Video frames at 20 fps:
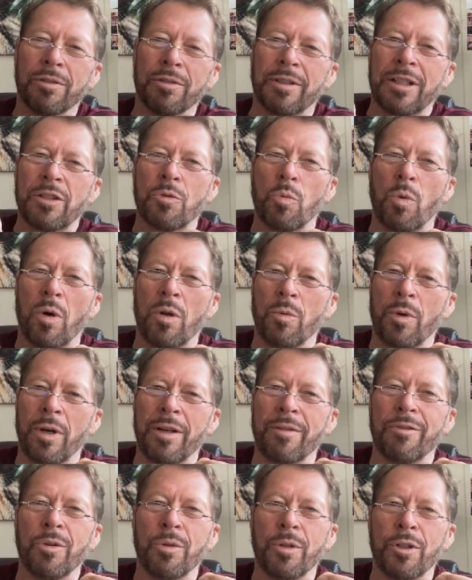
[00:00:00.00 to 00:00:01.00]
That's one
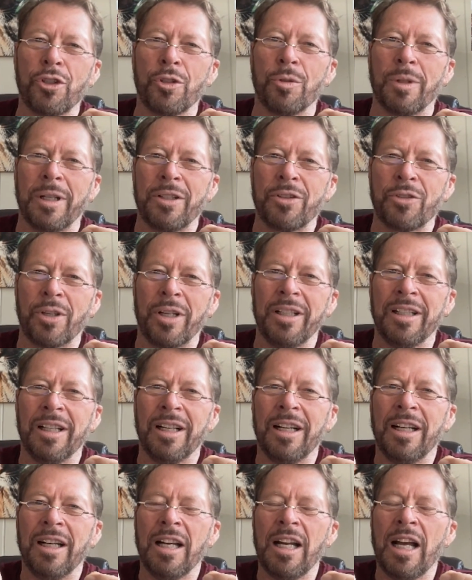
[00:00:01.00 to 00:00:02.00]
way of doing a shoelace, right?
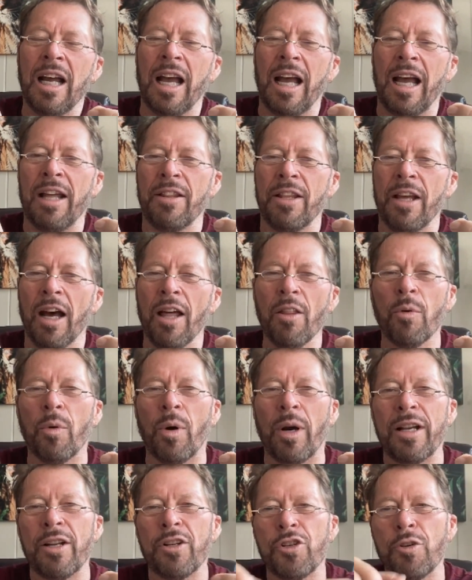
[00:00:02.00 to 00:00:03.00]
And the other
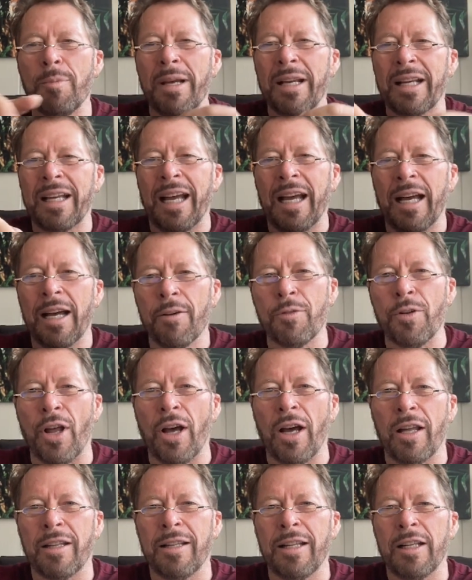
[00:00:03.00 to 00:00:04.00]
way is you make a half
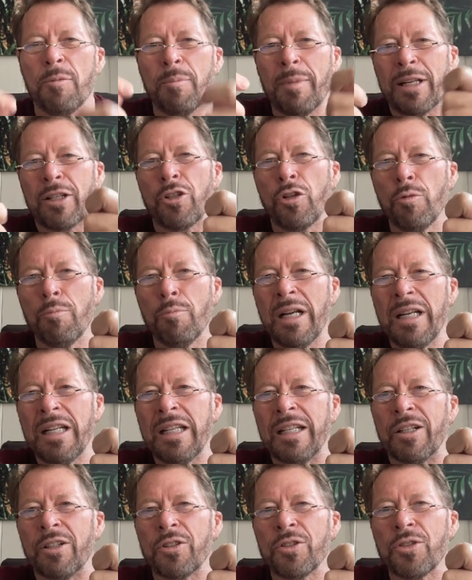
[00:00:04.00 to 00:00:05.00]
knot, and then you make 2
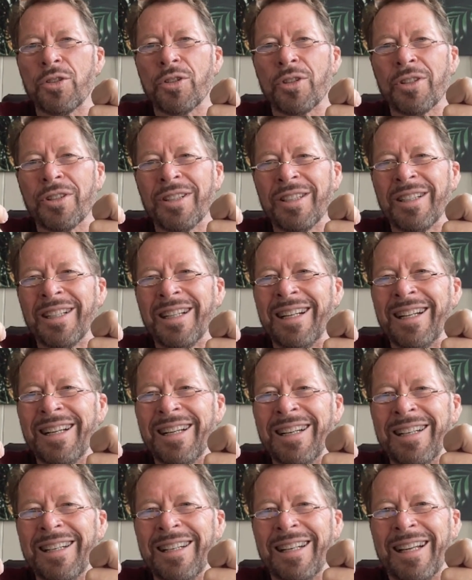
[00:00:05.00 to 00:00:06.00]
bunny ears,
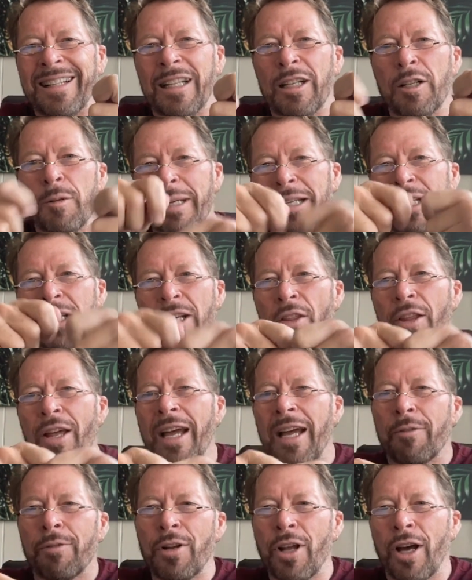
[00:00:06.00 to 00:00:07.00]
and then you make another
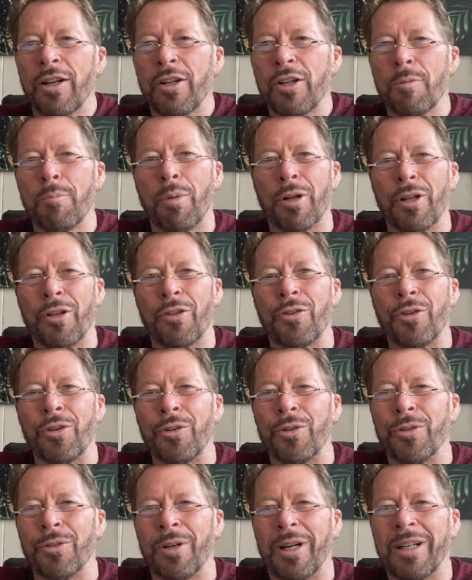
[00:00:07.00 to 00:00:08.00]
half knot, and you pull it
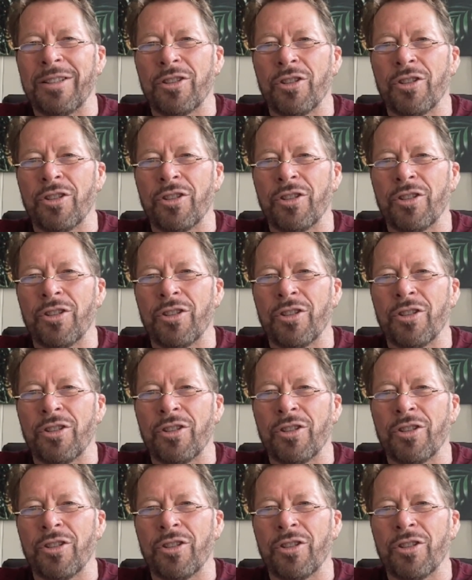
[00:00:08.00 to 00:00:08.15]
through, right?